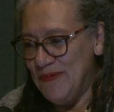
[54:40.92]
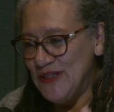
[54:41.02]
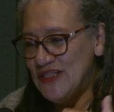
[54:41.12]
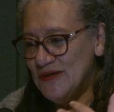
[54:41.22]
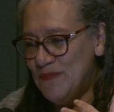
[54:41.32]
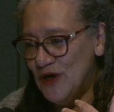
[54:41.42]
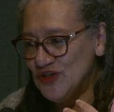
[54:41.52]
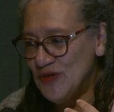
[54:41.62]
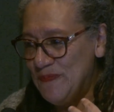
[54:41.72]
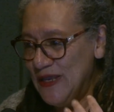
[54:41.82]
but the
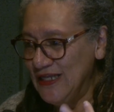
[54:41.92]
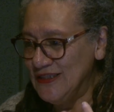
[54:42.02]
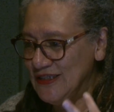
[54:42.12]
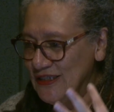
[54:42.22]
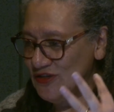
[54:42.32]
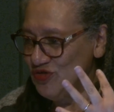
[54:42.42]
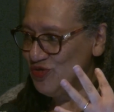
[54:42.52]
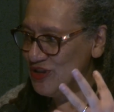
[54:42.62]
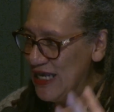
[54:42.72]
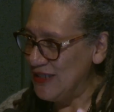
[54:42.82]
possibility to
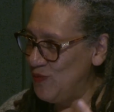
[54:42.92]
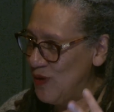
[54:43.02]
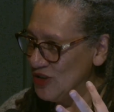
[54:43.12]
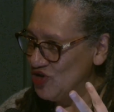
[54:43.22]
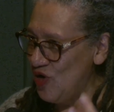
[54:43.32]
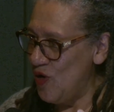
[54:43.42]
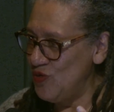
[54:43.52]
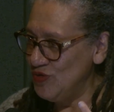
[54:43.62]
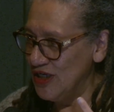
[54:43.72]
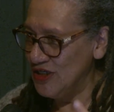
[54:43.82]
set one's
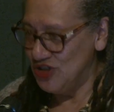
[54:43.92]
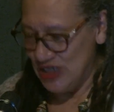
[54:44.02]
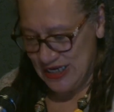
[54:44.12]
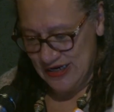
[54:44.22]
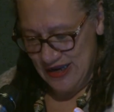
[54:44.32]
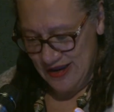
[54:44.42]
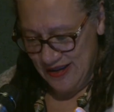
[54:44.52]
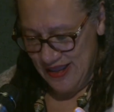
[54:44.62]
own agenda